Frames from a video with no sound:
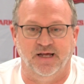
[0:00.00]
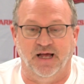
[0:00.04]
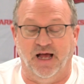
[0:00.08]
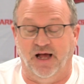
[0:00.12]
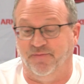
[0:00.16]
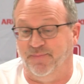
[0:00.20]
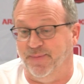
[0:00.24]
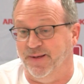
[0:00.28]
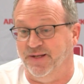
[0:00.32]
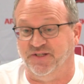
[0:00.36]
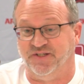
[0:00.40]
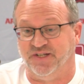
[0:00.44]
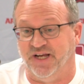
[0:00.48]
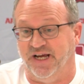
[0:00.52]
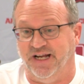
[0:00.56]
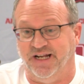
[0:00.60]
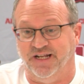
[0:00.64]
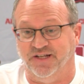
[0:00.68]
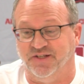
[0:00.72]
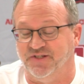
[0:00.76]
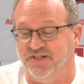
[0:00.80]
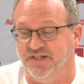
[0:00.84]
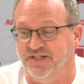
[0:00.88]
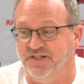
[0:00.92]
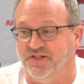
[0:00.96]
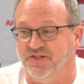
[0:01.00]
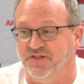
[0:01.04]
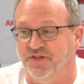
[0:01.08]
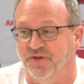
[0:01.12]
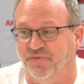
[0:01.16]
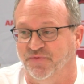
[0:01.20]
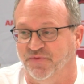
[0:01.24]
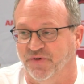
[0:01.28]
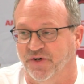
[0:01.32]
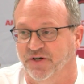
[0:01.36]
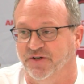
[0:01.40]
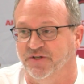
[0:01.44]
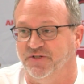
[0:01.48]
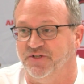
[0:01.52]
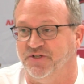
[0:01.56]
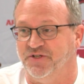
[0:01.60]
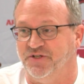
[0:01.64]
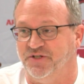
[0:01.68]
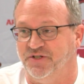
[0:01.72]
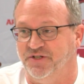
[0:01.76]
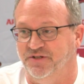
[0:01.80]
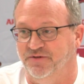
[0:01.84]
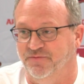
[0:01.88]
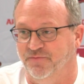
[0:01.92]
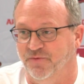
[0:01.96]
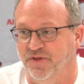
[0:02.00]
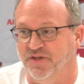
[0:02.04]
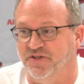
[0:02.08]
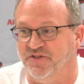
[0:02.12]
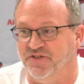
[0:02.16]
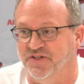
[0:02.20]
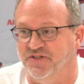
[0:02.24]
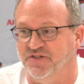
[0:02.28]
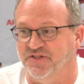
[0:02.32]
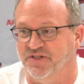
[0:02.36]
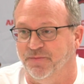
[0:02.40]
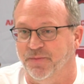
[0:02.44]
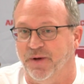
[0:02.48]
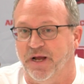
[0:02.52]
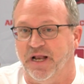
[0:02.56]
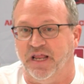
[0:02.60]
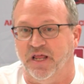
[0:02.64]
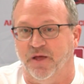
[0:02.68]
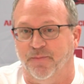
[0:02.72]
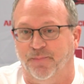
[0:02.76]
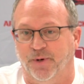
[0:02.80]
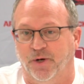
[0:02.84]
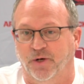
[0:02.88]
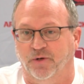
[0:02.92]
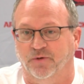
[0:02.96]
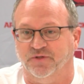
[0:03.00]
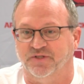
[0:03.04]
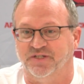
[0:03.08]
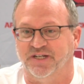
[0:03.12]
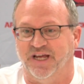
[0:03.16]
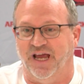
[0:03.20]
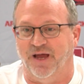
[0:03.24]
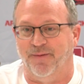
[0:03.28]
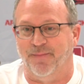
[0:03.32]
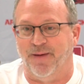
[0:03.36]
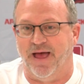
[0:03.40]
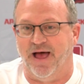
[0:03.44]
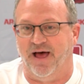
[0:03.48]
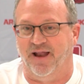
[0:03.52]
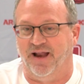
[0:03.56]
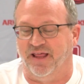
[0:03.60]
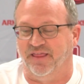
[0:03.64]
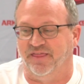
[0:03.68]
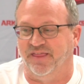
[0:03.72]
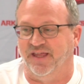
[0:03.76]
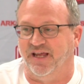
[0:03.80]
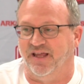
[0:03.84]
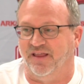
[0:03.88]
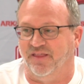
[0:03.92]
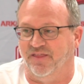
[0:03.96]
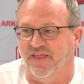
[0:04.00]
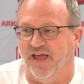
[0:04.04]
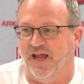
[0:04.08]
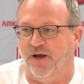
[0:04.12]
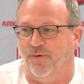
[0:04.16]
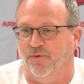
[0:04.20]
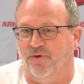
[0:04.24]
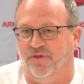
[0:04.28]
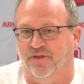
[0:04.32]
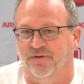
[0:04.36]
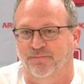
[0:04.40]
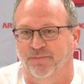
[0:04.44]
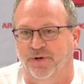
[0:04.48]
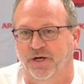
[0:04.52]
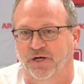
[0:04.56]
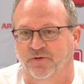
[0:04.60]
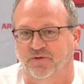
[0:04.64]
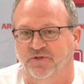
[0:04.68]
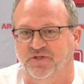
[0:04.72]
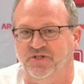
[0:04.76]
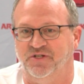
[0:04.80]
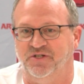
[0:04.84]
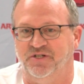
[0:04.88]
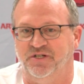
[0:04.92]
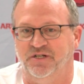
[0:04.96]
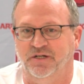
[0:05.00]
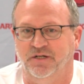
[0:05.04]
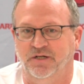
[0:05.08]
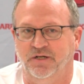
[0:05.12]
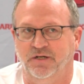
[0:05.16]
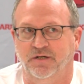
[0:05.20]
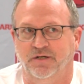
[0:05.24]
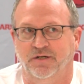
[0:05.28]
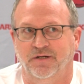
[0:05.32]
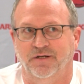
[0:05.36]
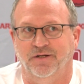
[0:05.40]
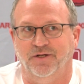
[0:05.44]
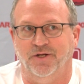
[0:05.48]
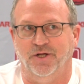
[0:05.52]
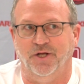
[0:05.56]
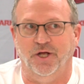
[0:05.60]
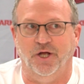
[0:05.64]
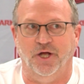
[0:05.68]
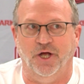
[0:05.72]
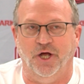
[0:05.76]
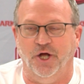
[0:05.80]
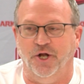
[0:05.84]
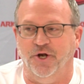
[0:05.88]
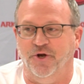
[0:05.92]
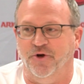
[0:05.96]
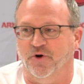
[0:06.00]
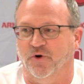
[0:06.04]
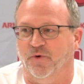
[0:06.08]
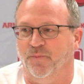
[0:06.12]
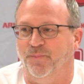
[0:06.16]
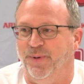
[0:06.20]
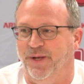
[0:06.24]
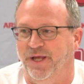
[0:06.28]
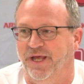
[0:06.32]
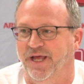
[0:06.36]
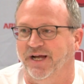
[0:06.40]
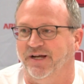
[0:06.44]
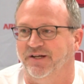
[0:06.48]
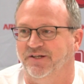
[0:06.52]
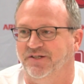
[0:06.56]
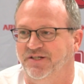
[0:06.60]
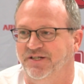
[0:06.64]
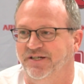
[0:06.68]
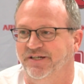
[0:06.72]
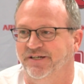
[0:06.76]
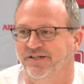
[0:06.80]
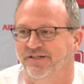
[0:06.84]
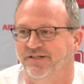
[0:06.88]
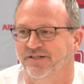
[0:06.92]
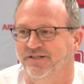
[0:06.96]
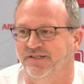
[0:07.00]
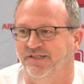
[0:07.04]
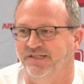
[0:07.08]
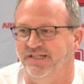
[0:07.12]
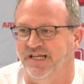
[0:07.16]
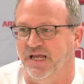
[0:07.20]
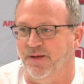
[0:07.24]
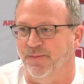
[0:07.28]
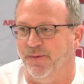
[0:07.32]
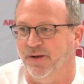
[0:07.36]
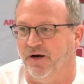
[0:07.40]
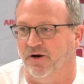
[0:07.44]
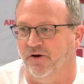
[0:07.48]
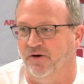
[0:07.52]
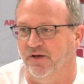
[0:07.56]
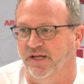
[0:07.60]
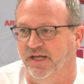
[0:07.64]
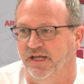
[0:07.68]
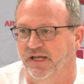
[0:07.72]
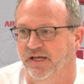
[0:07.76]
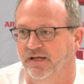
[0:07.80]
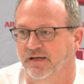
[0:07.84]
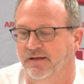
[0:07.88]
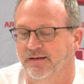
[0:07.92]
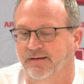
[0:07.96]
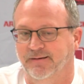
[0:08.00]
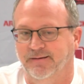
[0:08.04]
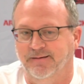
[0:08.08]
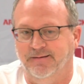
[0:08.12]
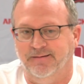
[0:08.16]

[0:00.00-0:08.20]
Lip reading: I've been saying it since the media polls came out. I think they were the most underpicked team in our league.